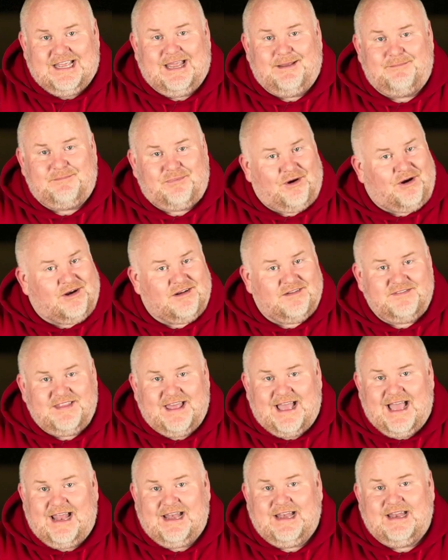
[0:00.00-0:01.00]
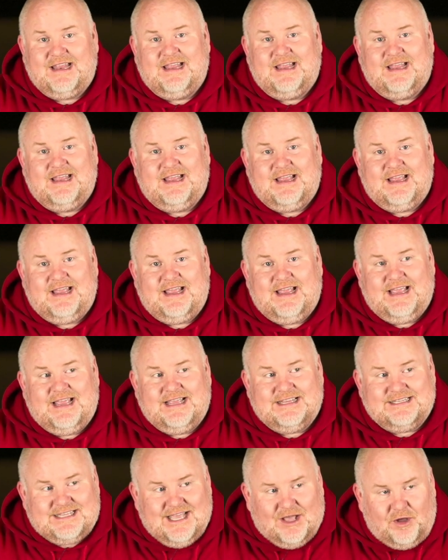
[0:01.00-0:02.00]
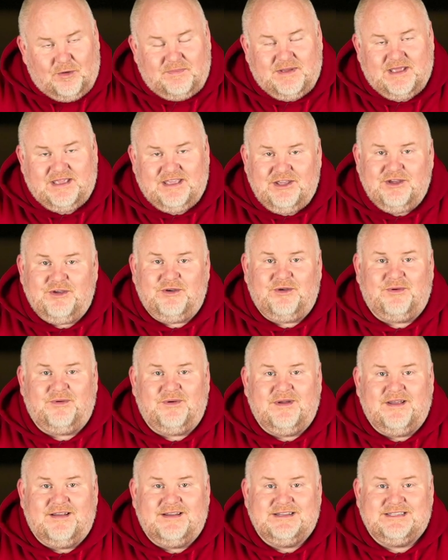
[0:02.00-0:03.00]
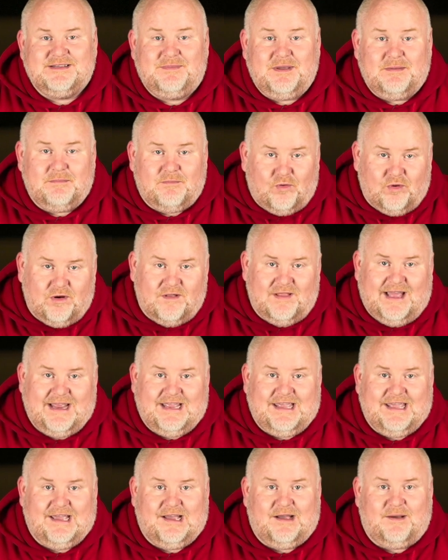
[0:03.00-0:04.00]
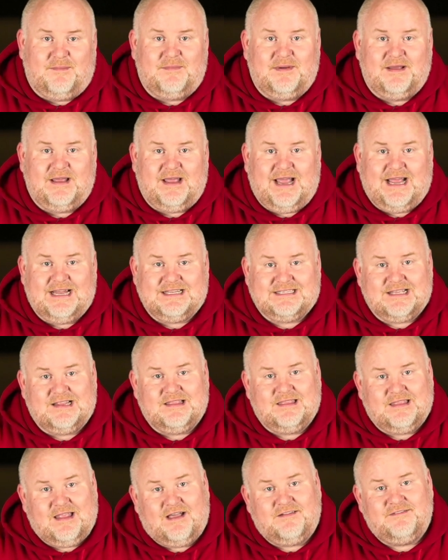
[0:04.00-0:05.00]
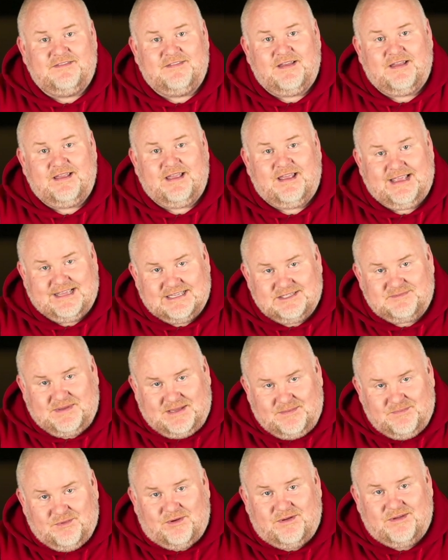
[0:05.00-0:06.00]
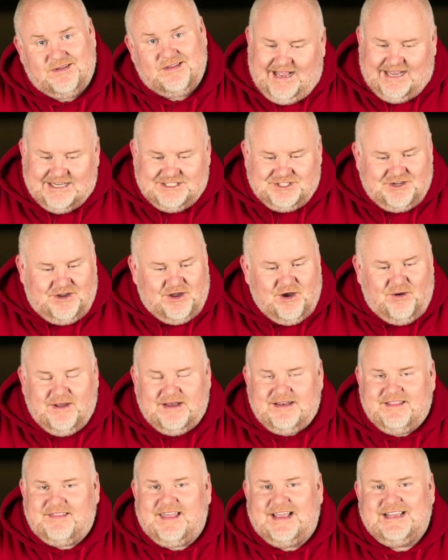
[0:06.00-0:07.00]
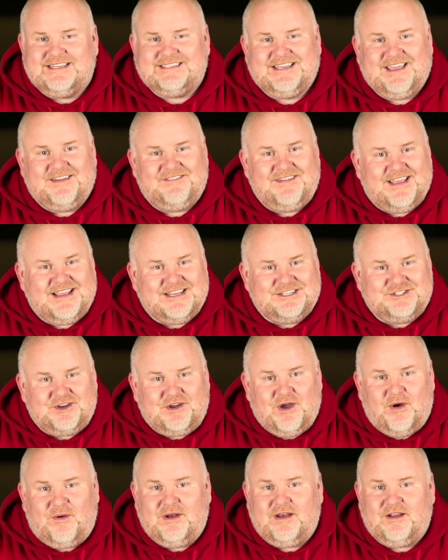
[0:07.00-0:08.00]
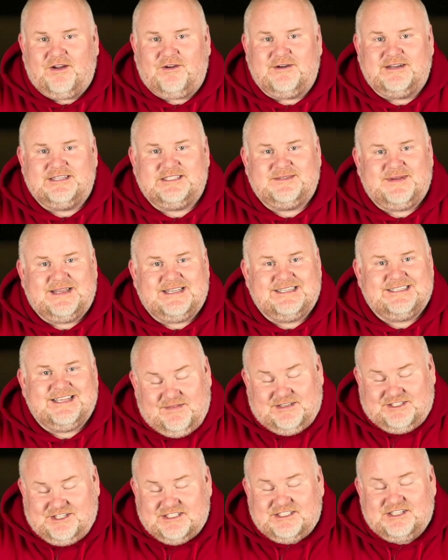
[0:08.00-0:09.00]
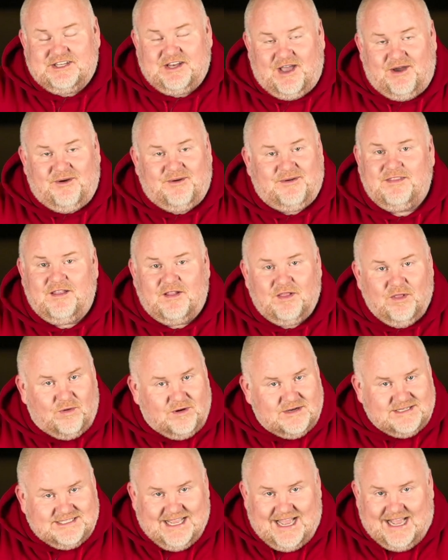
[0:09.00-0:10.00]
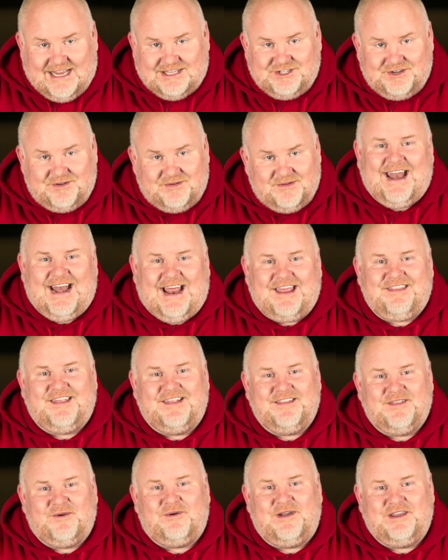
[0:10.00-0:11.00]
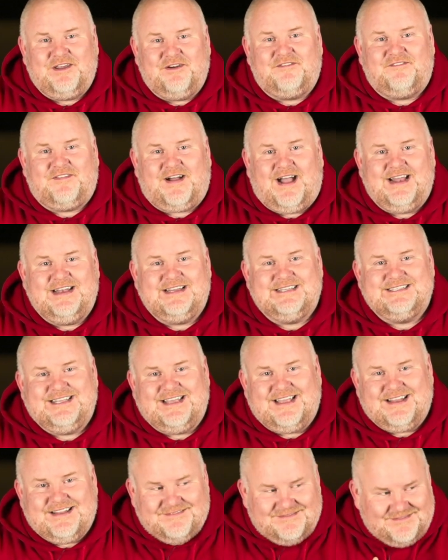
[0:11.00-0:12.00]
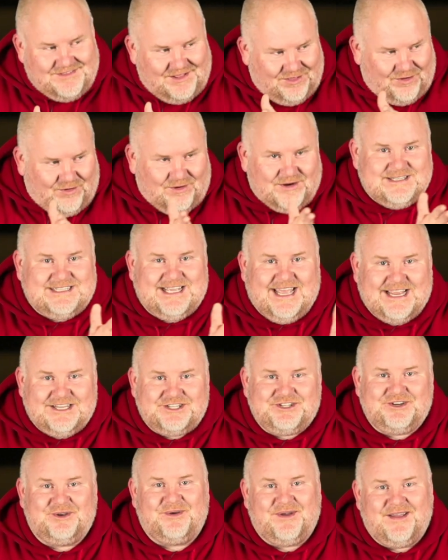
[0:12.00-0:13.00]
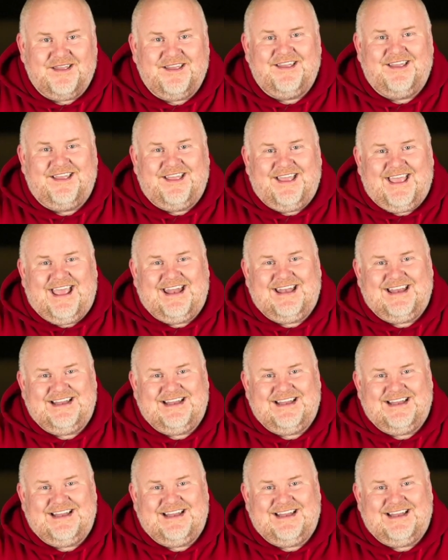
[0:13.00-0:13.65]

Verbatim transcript: And part of that is helping you to be more like Him and to love his people. As you go into Thanksgiving, as you go into Christmas, just know the Lord's got you. And I think that what you'll find is that the Lord takes you and